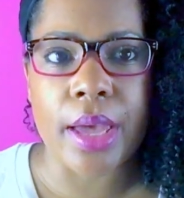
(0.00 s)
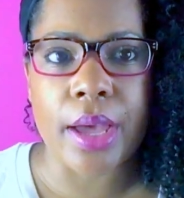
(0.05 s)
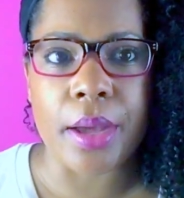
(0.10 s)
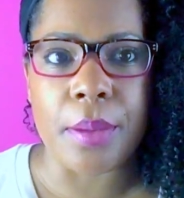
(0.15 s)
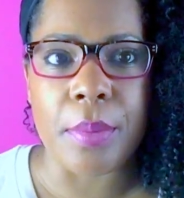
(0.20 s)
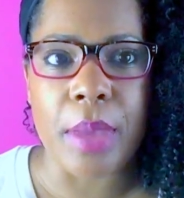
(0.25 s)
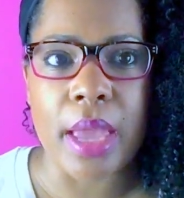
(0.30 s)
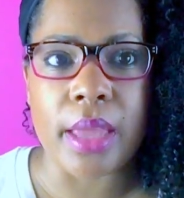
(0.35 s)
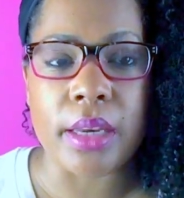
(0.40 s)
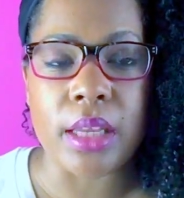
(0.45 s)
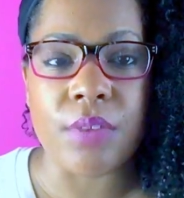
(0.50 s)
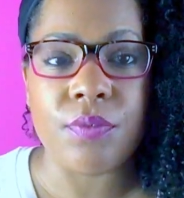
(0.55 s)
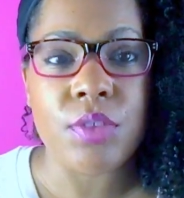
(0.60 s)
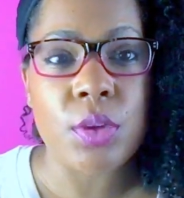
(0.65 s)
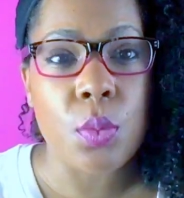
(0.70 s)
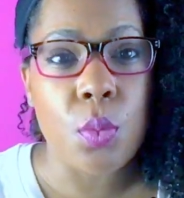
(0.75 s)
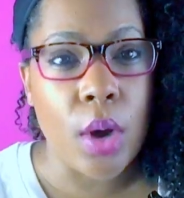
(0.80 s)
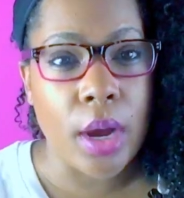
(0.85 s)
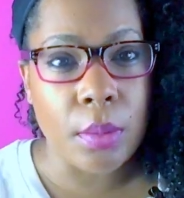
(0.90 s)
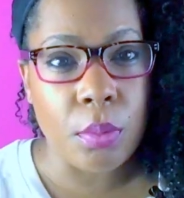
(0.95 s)
And if
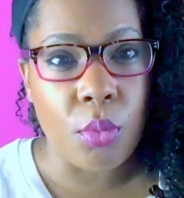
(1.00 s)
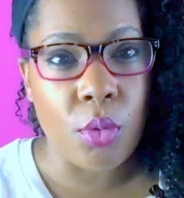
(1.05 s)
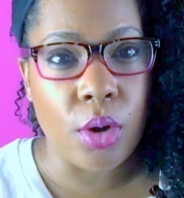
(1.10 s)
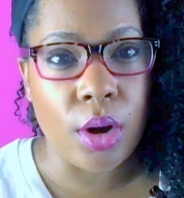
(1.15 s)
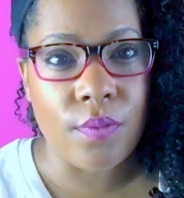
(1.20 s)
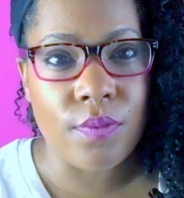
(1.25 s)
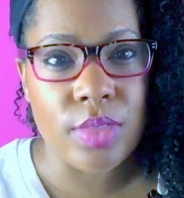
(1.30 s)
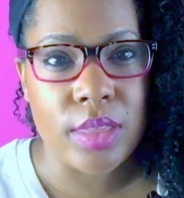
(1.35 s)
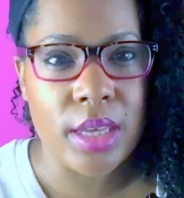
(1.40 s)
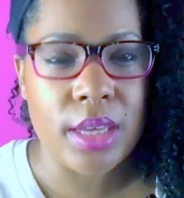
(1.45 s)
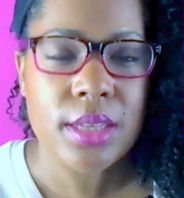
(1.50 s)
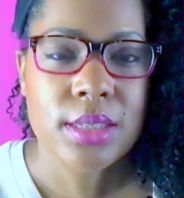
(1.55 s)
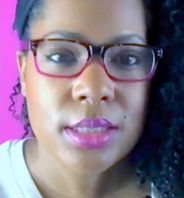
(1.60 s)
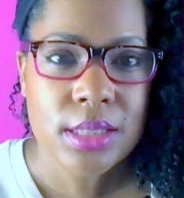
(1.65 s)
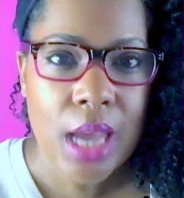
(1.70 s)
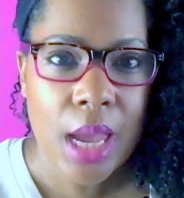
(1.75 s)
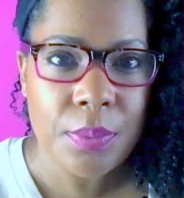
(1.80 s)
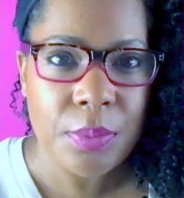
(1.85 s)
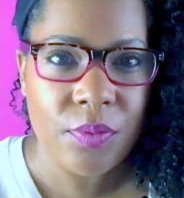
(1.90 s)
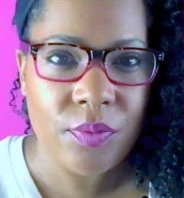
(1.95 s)
you want more of these
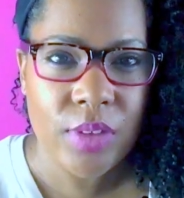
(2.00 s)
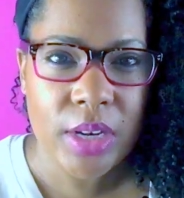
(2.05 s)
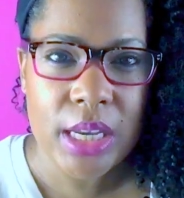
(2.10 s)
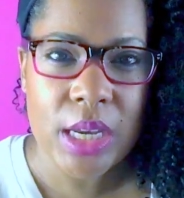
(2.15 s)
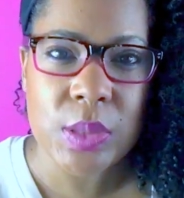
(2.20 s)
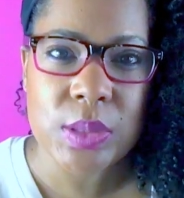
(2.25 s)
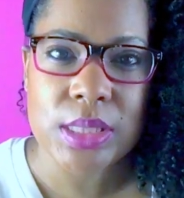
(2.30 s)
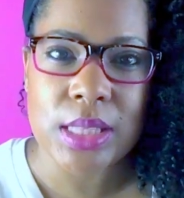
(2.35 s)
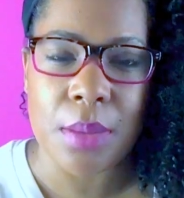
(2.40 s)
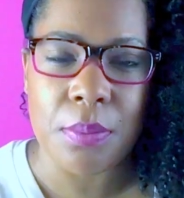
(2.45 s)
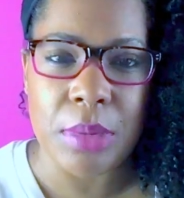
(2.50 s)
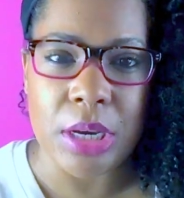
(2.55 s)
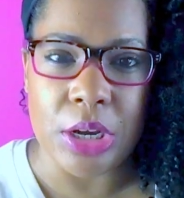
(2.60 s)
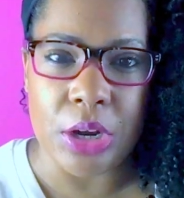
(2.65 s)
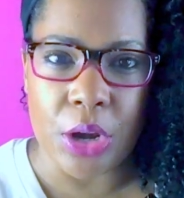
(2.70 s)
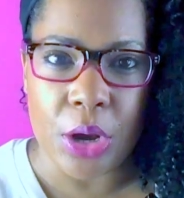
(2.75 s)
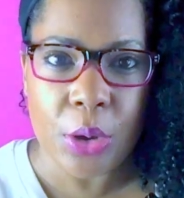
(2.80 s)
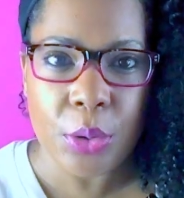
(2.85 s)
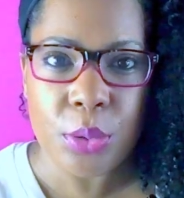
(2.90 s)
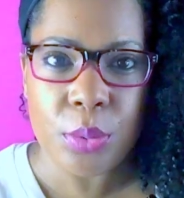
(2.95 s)
type of videos, let me
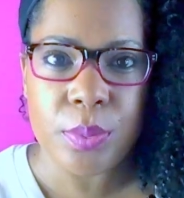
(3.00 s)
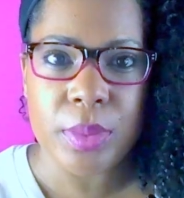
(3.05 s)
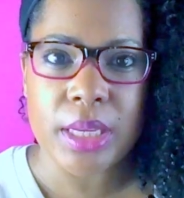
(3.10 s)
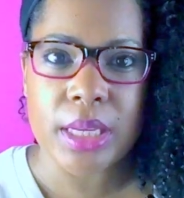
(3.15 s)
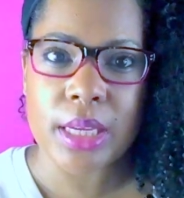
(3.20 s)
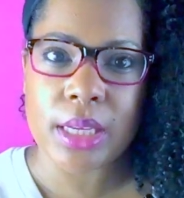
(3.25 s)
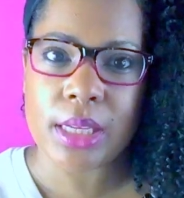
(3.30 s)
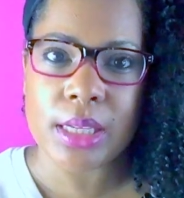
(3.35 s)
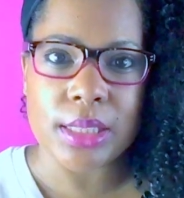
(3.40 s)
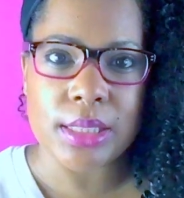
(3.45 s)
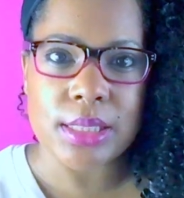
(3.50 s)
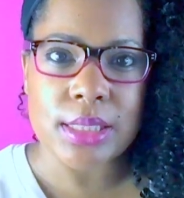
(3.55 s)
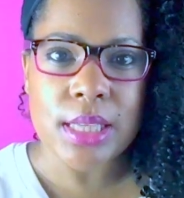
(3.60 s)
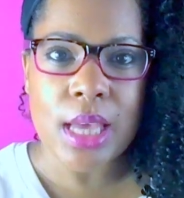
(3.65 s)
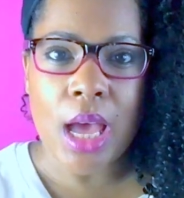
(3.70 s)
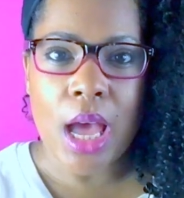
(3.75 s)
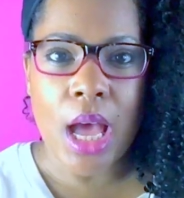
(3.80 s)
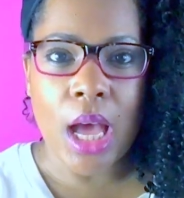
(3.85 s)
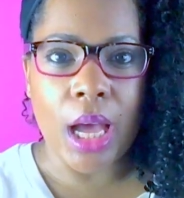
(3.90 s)
know, because